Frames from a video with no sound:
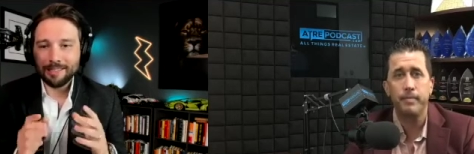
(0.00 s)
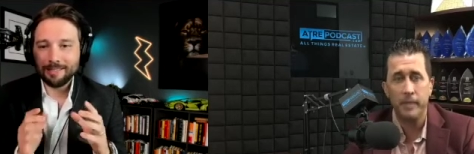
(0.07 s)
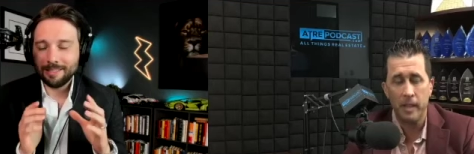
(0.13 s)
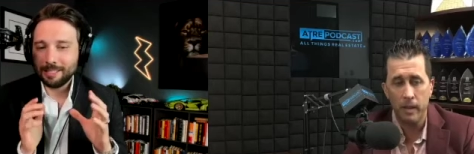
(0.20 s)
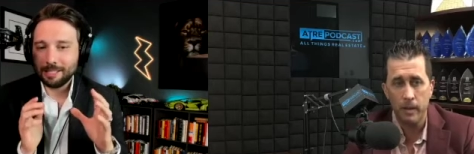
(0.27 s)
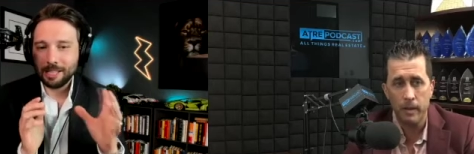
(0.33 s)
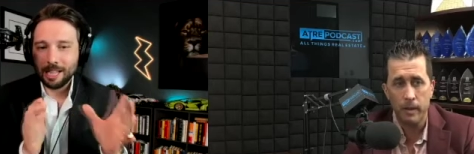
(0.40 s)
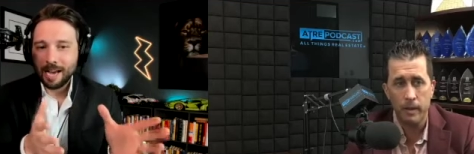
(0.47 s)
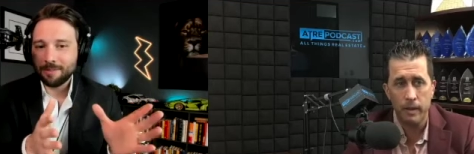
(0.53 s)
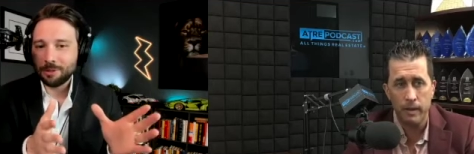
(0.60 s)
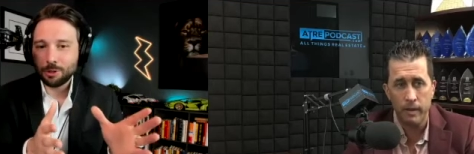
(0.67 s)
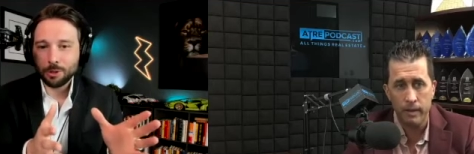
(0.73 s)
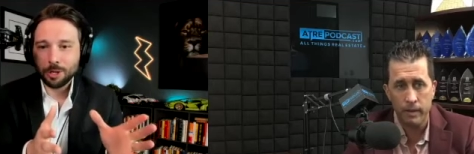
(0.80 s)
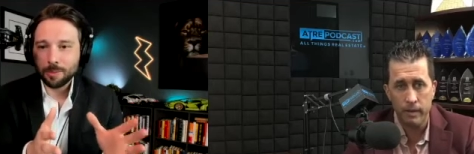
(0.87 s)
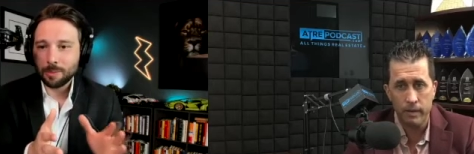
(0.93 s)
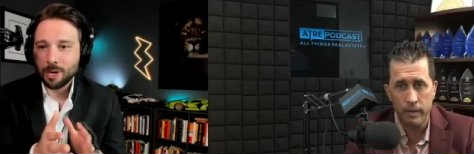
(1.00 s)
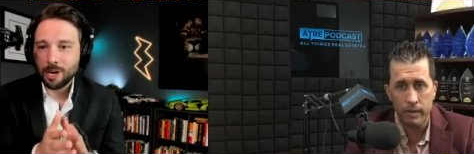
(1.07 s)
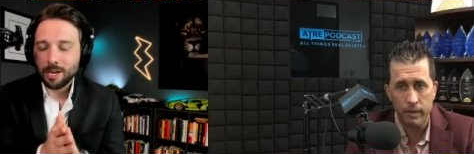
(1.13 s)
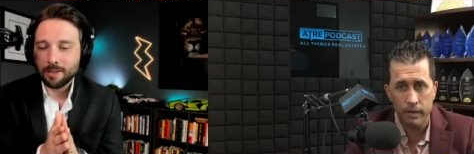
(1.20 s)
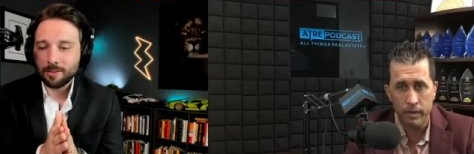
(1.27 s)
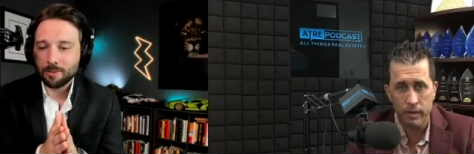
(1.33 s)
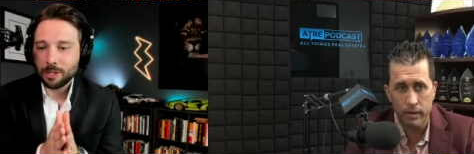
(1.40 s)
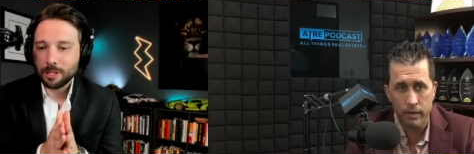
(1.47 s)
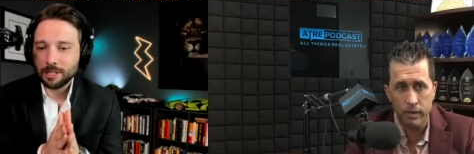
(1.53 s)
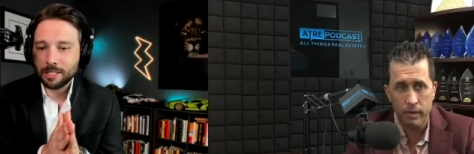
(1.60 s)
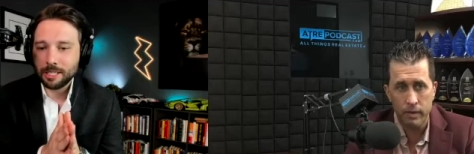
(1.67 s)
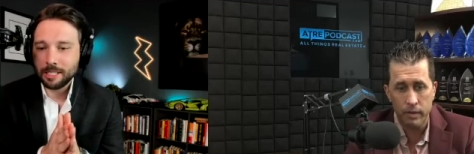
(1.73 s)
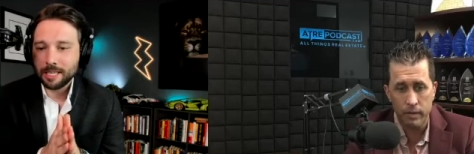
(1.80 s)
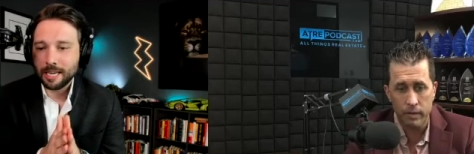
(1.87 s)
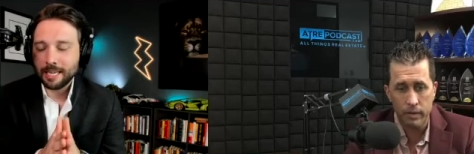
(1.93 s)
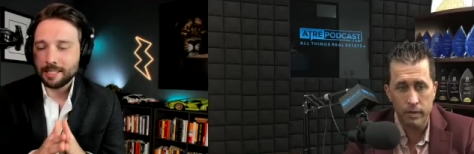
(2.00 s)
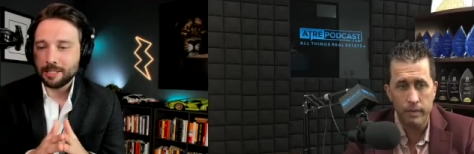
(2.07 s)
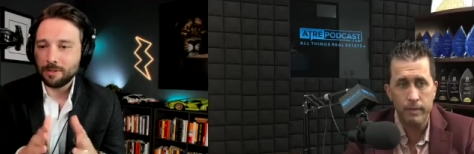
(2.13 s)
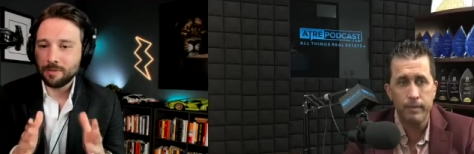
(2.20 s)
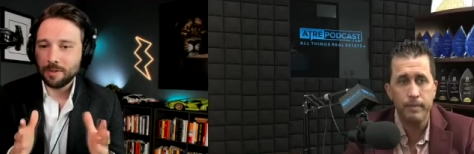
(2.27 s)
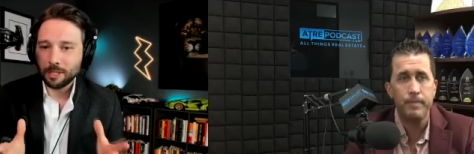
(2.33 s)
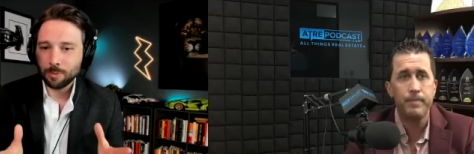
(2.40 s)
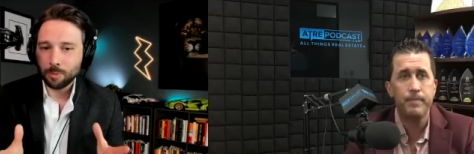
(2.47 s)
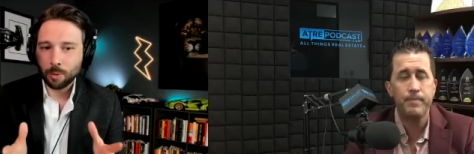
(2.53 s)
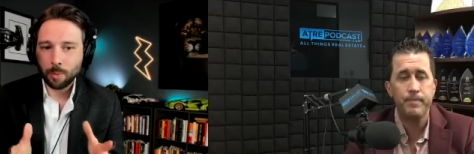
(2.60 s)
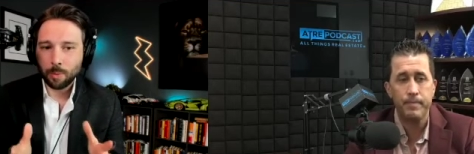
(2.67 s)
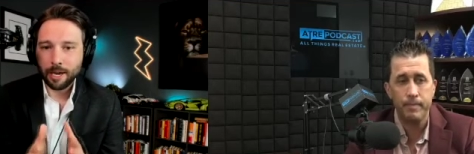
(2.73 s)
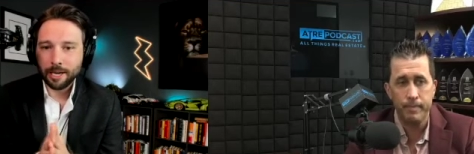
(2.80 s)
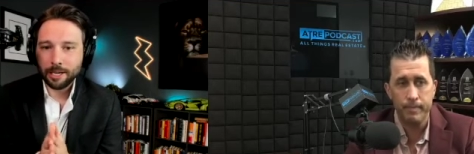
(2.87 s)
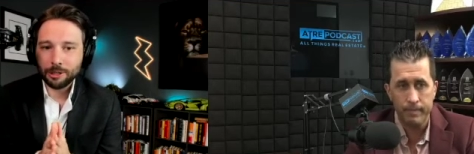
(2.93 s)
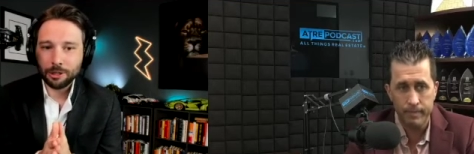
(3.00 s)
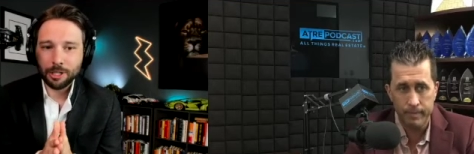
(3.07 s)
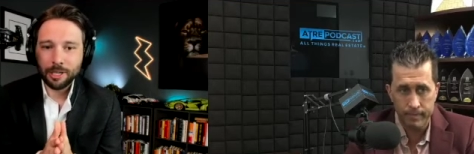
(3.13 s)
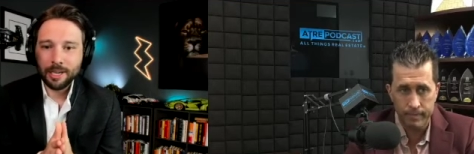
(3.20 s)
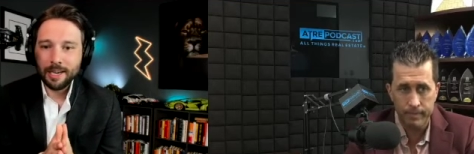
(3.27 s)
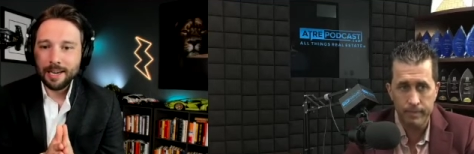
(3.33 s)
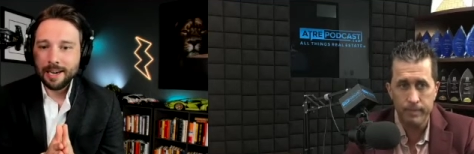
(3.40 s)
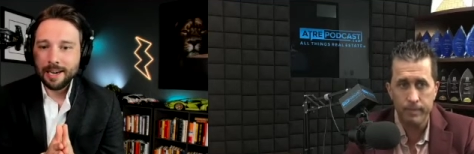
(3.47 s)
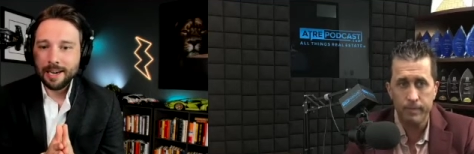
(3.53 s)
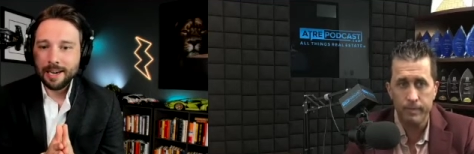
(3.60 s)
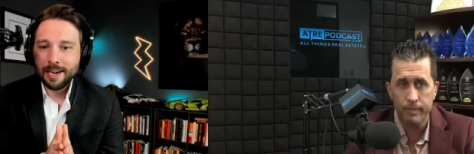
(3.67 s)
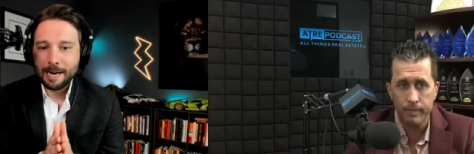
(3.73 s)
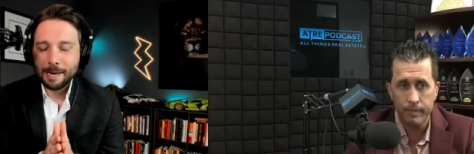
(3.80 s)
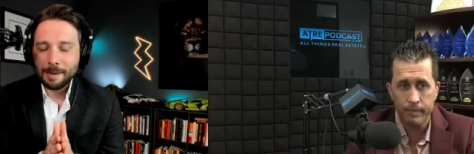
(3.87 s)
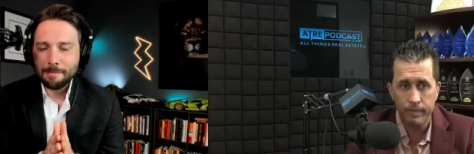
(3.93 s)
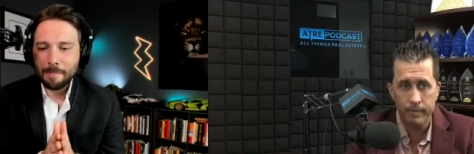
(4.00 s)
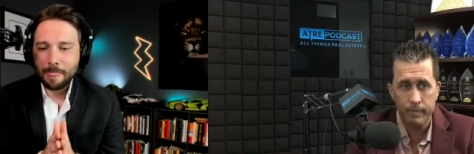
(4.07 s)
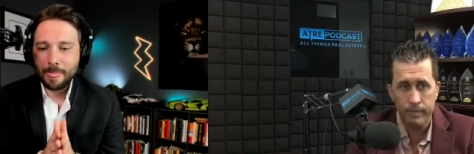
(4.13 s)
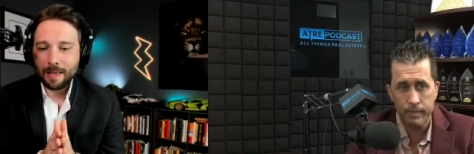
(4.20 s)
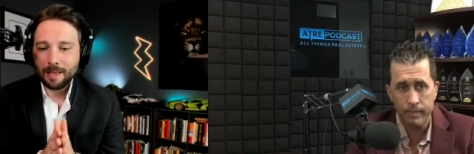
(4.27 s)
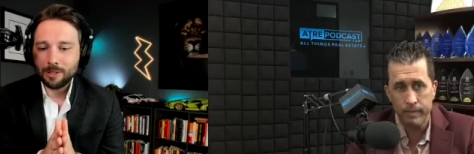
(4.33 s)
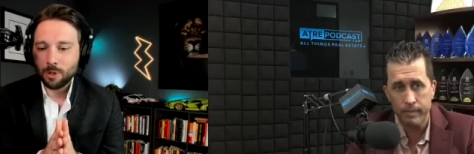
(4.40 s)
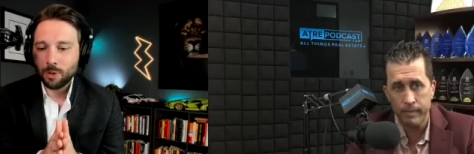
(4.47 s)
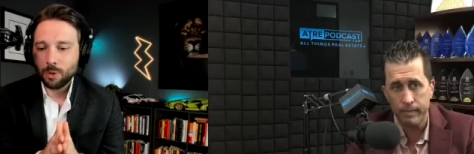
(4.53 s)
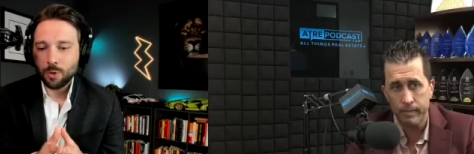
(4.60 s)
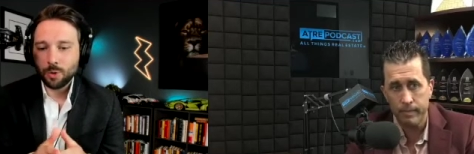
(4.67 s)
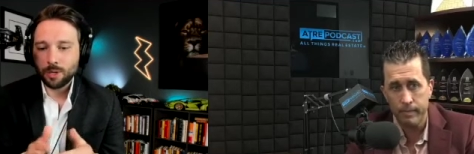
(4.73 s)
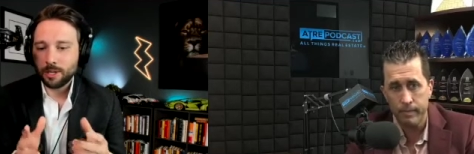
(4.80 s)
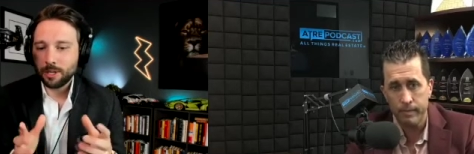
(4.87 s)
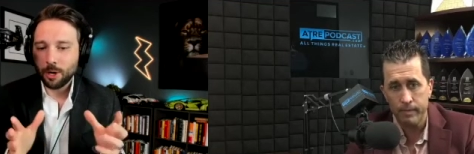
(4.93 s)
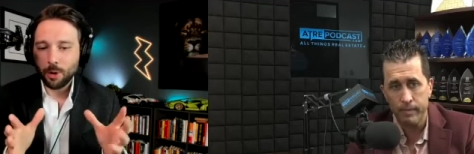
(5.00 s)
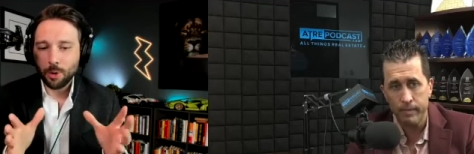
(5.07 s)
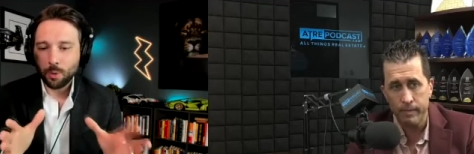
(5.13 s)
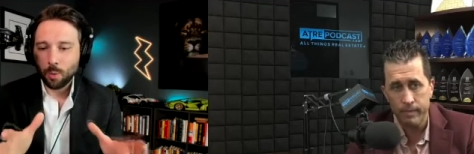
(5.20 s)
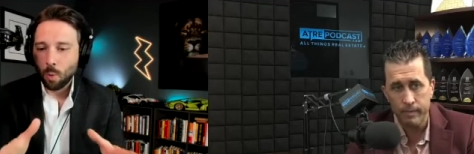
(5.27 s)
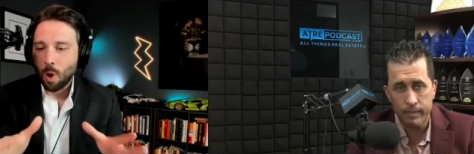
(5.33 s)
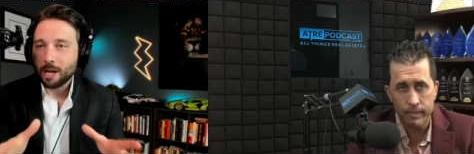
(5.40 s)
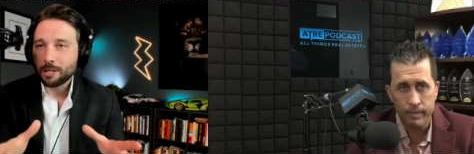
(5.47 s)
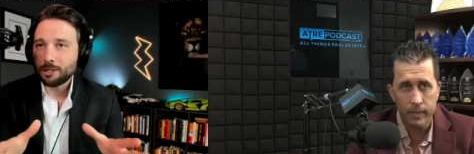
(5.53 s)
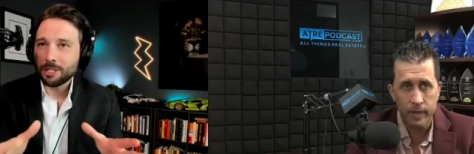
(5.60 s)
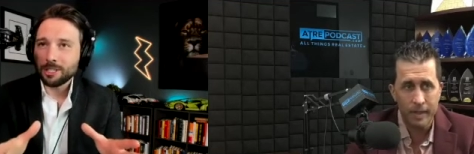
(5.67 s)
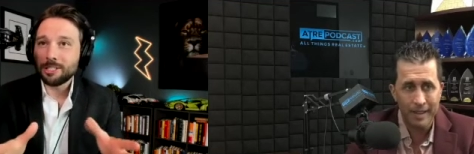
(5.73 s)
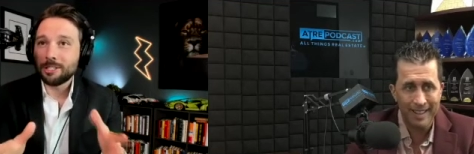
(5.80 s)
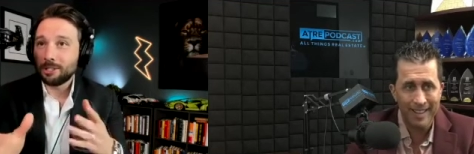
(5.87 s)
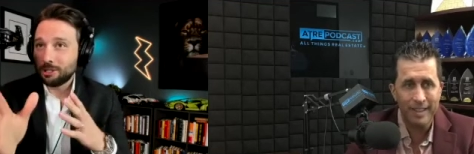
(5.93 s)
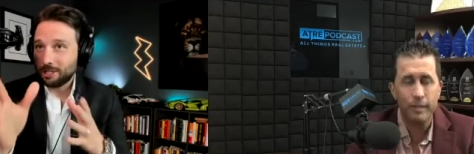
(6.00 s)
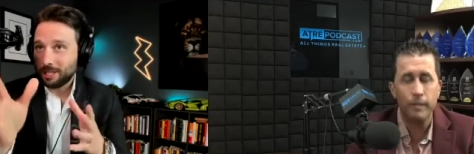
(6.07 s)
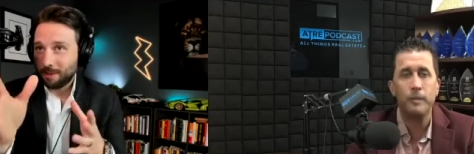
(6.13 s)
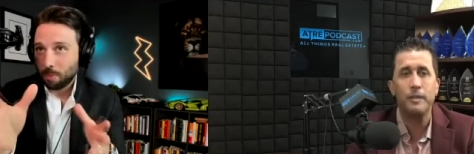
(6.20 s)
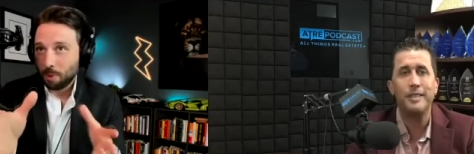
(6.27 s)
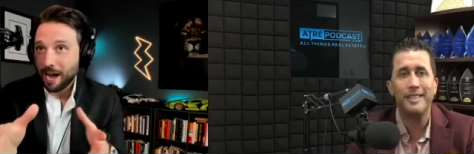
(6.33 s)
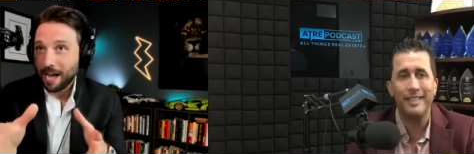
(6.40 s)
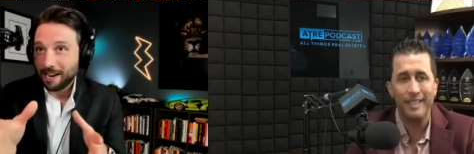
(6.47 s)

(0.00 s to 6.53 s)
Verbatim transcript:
Speaker 1: it's live streamed on Real Estate Titans Facebook page. Um, so you can go and watch us, just like Brad